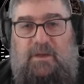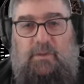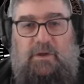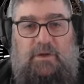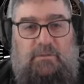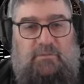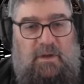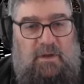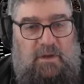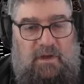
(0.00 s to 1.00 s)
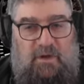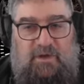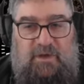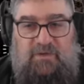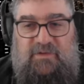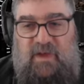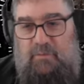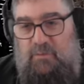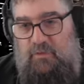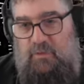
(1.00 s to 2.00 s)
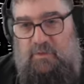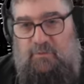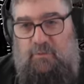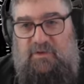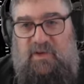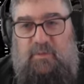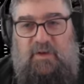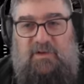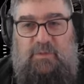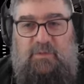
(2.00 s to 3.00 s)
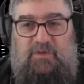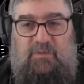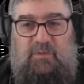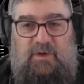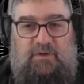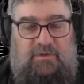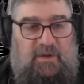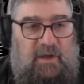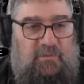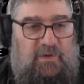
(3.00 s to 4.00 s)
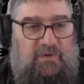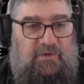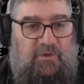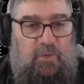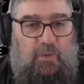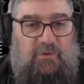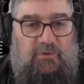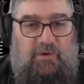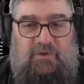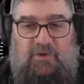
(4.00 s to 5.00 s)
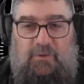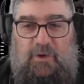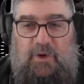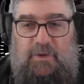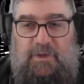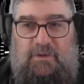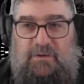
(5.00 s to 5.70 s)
There we go. Now I need to start moving before I tab and ask permission because the game needs to know what direction you're going.